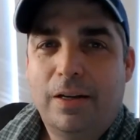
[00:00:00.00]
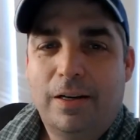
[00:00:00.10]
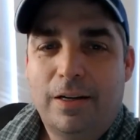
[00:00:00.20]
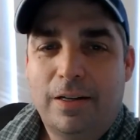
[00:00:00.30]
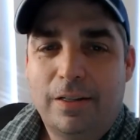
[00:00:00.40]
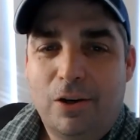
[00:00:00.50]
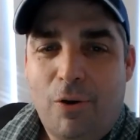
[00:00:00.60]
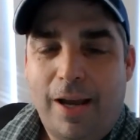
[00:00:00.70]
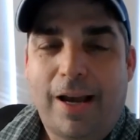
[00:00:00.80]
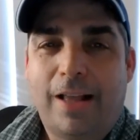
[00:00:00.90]
Uh, you
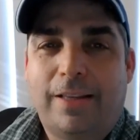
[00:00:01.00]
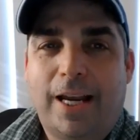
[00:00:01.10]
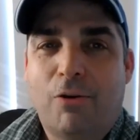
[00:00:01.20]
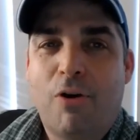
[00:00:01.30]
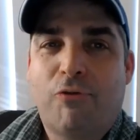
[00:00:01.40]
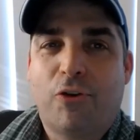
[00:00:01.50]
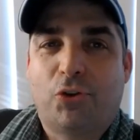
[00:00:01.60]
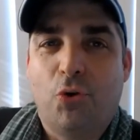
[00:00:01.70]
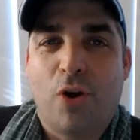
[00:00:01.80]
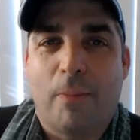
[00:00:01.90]
know, I, I take her in for a
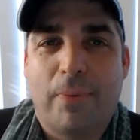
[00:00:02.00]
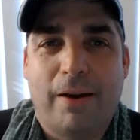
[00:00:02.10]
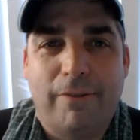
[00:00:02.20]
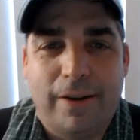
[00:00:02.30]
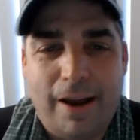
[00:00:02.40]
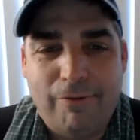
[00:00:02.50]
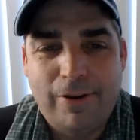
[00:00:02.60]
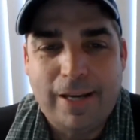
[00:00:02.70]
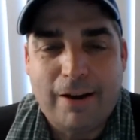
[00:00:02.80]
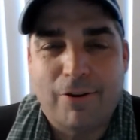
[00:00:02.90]
tune-up every
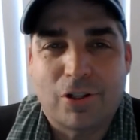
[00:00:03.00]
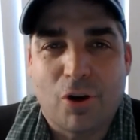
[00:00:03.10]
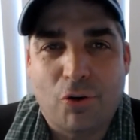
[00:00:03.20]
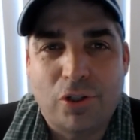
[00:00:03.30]
every year or so.